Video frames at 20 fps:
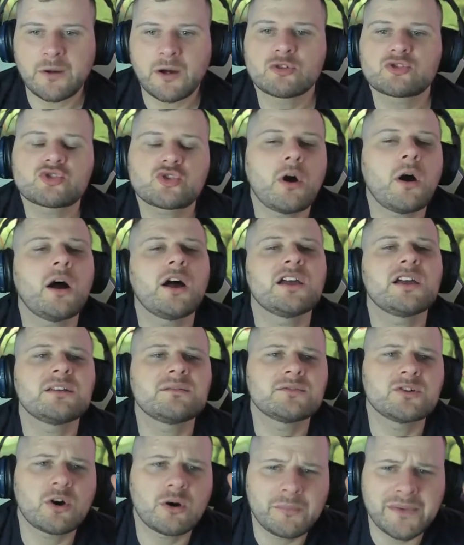I'll try
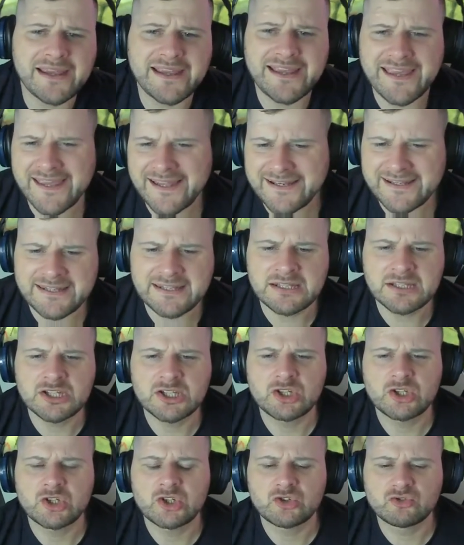and not make any
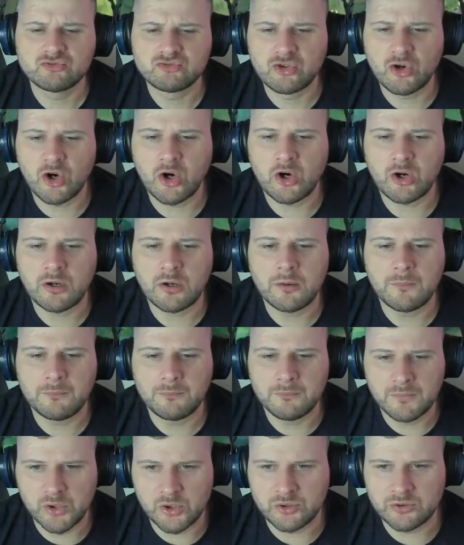wrong
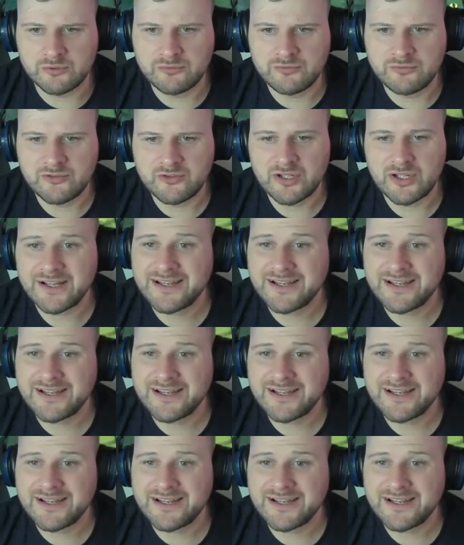moves.